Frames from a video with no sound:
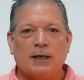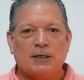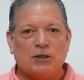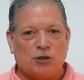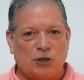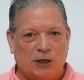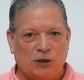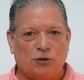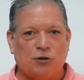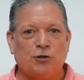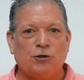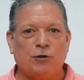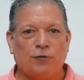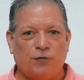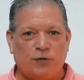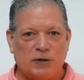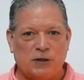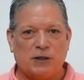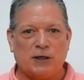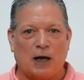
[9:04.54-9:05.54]
Changing
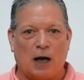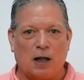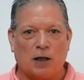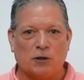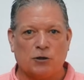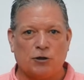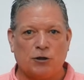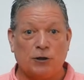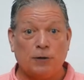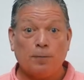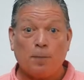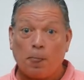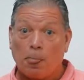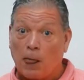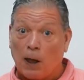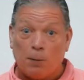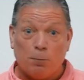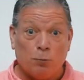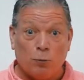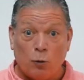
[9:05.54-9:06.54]
your
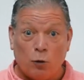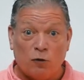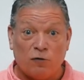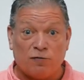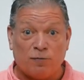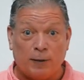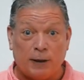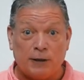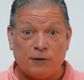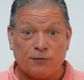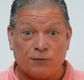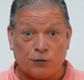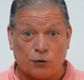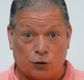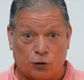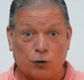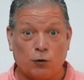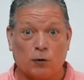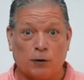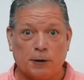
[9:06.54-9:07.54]
physiology, movement for
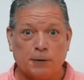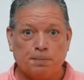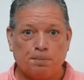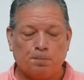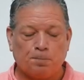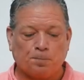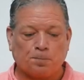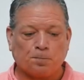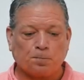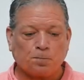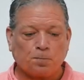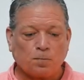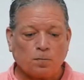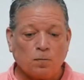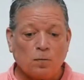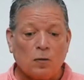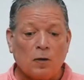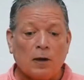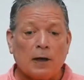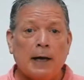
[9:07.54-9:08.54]
sure,
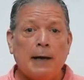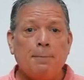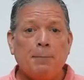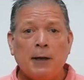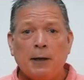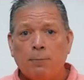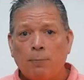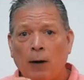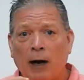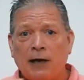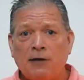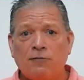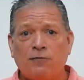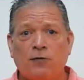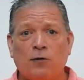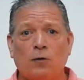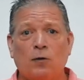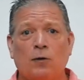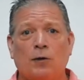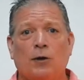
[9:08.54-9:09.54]
and being
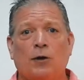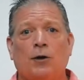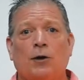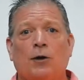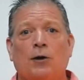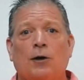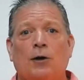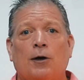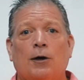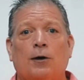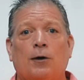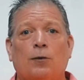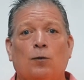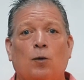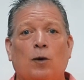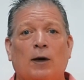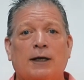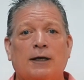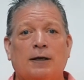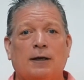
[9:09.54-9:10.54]
mindful
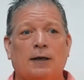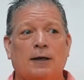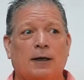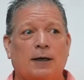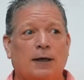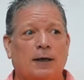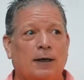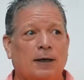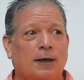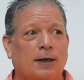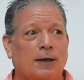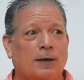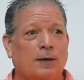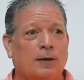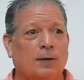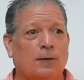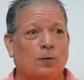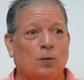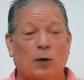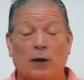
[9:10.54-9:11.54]
what
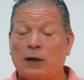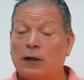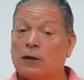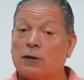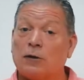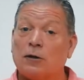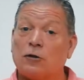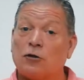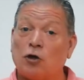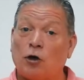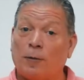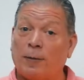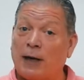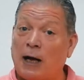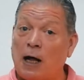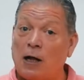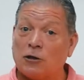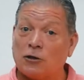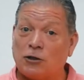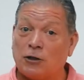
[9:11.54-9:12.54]

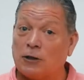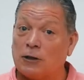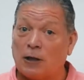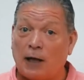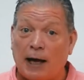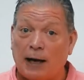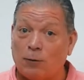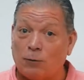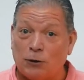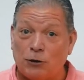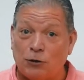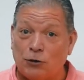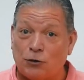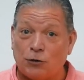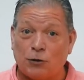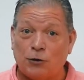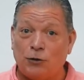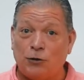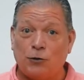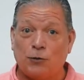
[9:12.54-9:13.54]
terminology and
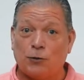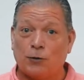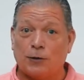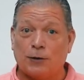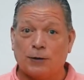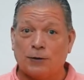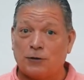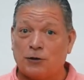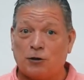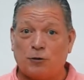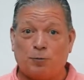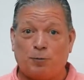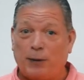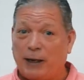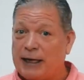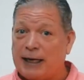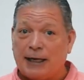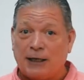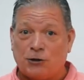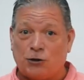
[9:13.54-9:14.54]
language you're
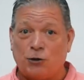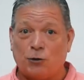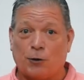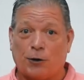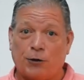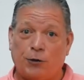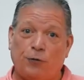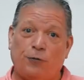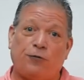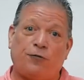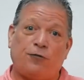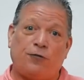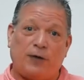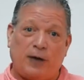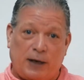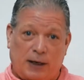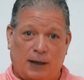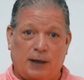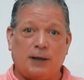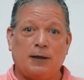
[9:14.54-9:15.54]
speaking to. Are you
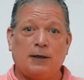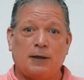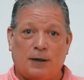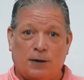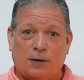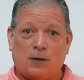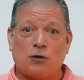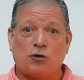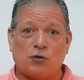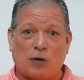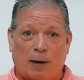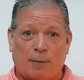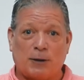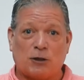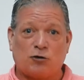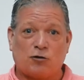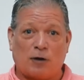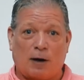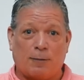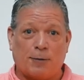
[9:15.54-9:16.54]
feeding the
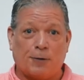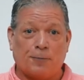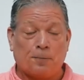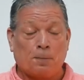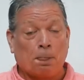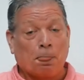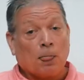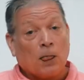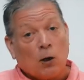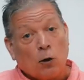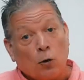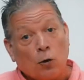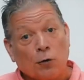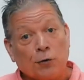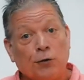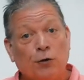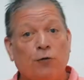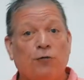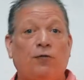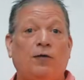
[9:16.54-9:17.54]
drama trauma,
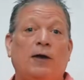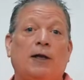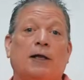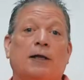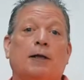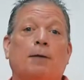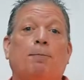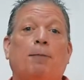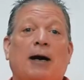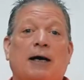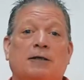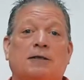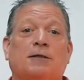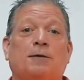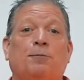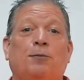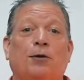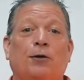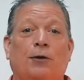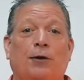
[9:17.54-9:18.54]
or are you feeding the
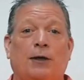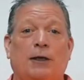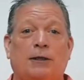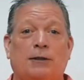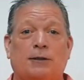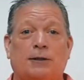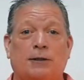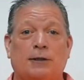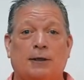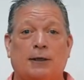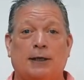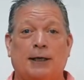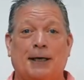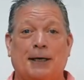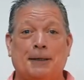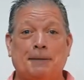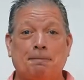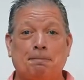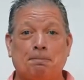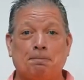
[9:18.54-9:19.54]
possibilities?
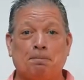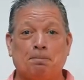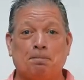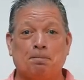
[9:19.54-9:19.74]
Yeah?